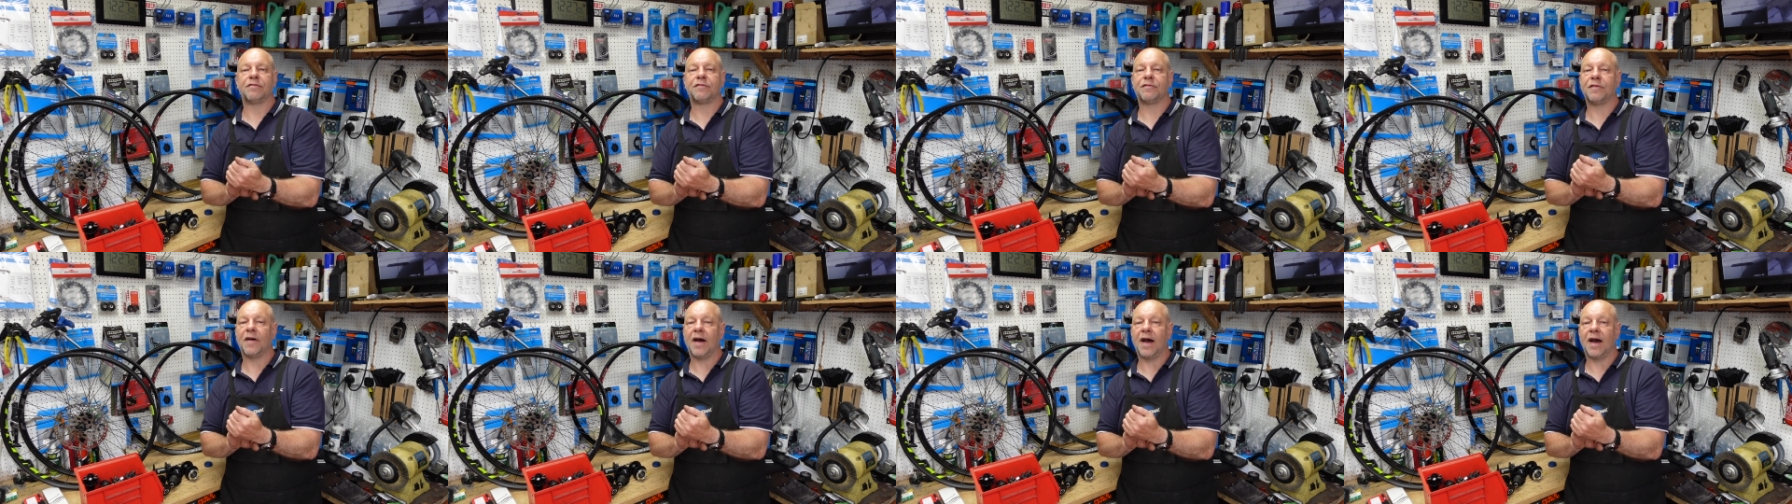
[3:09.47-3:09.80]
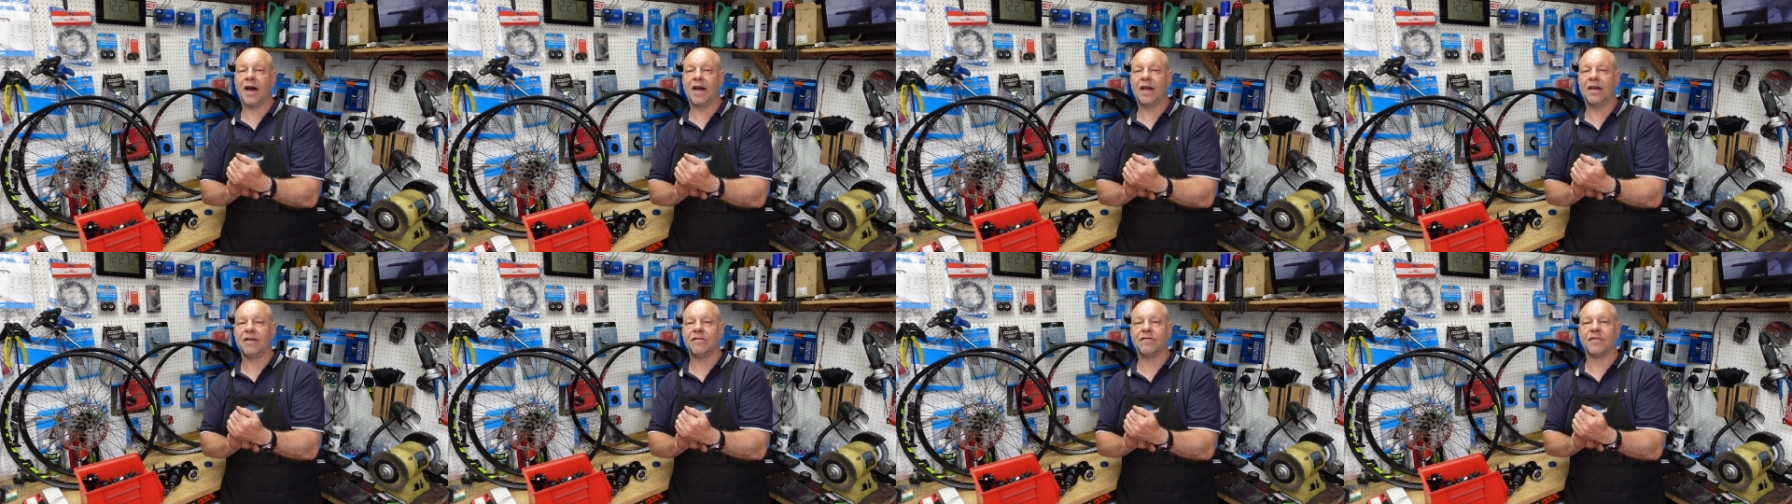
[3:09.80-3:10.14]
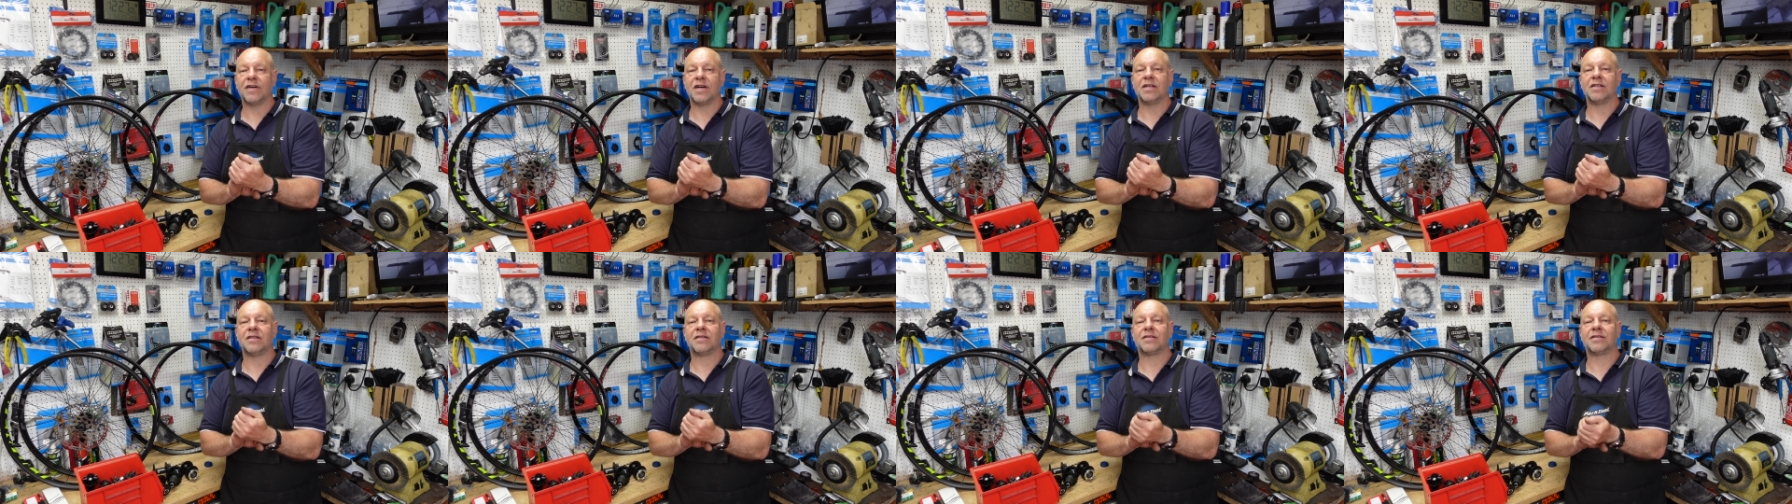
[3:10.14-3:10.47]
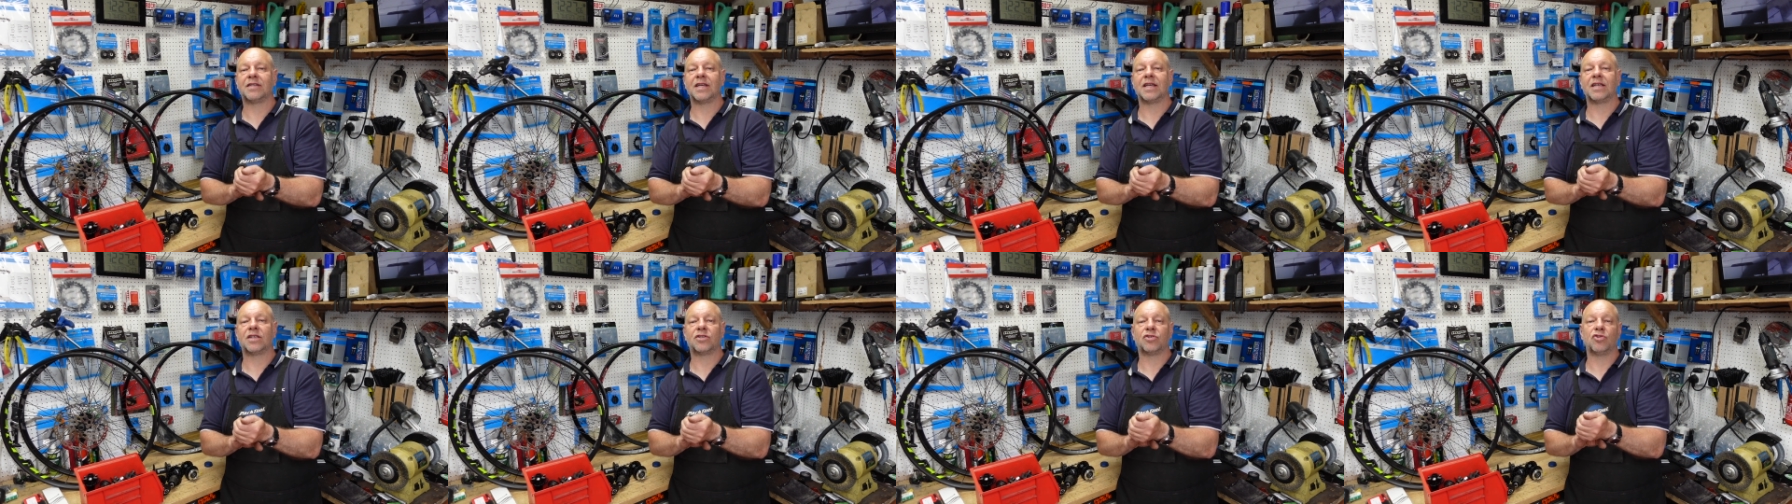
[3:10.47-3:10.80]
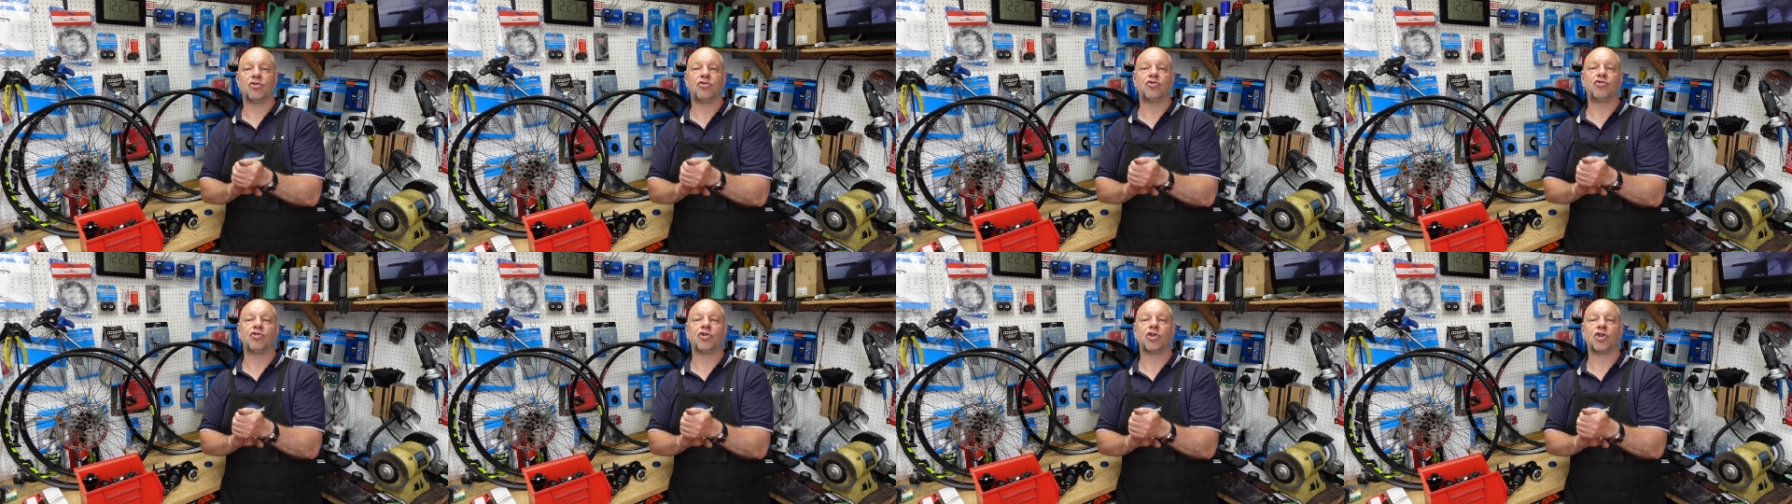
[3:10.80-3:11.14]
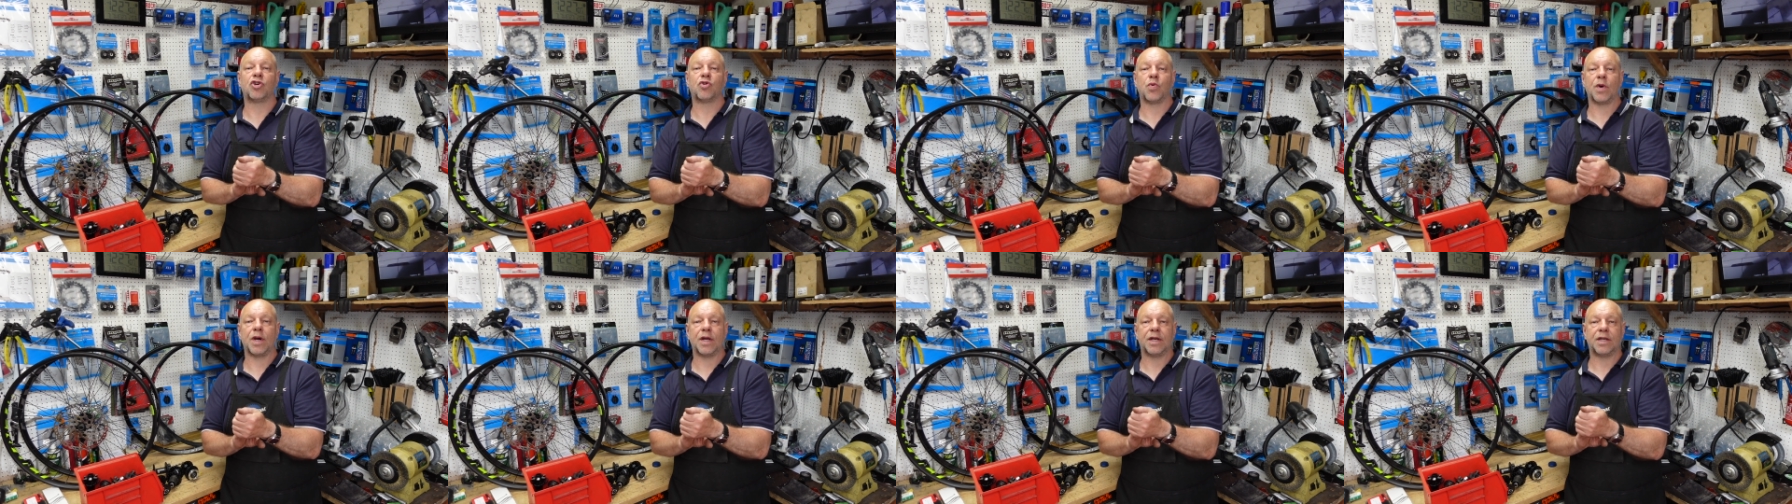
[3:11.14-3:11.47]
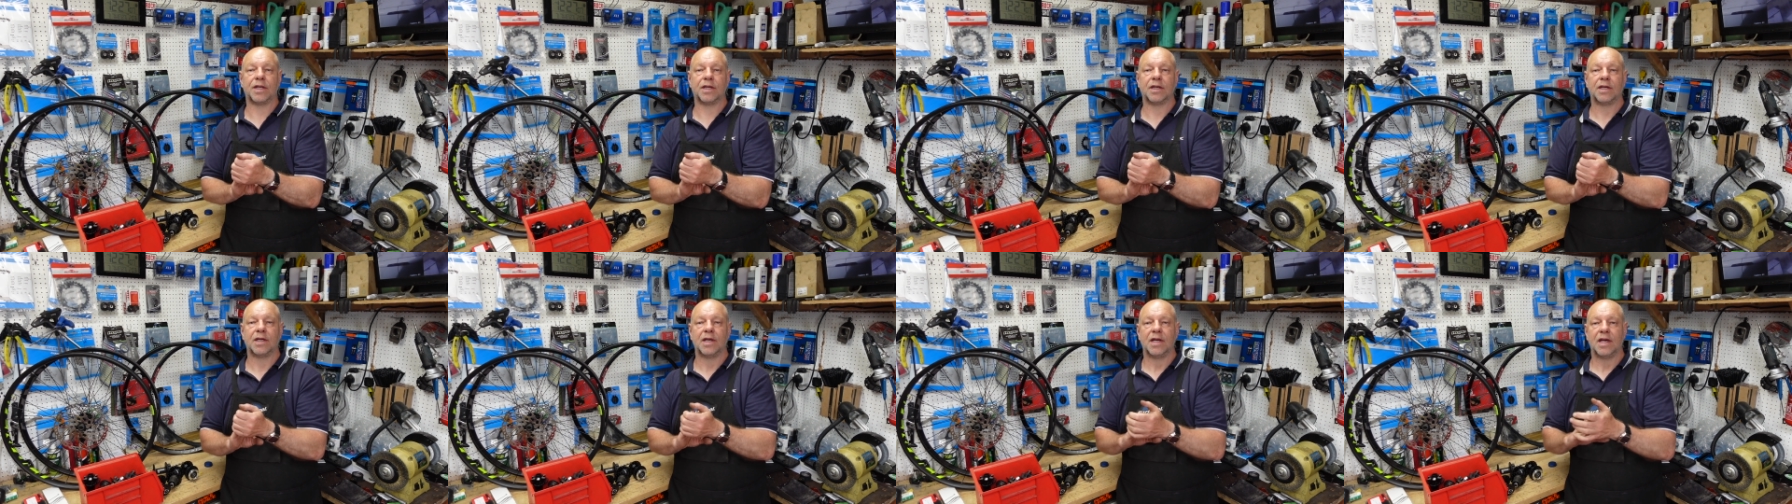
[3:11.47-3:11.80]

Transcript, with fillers: five and 600 quid